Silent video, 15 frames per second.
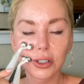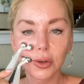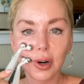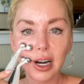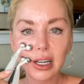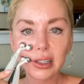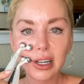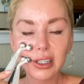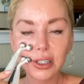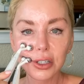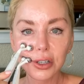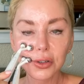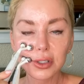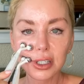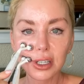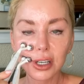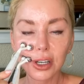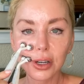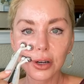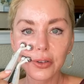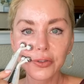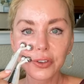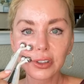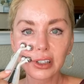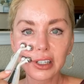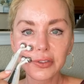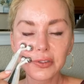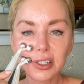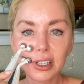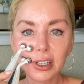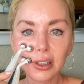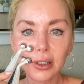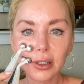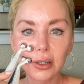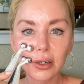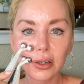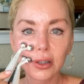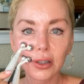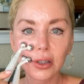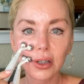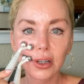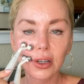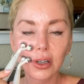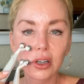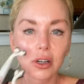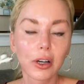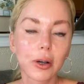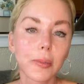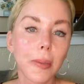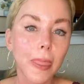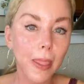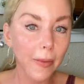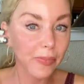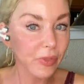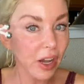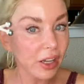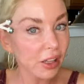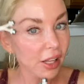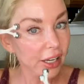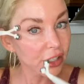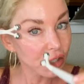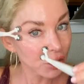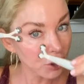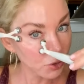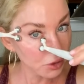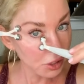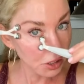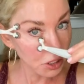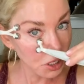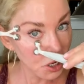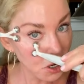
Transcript: So I like to use it here for lifting I like to use it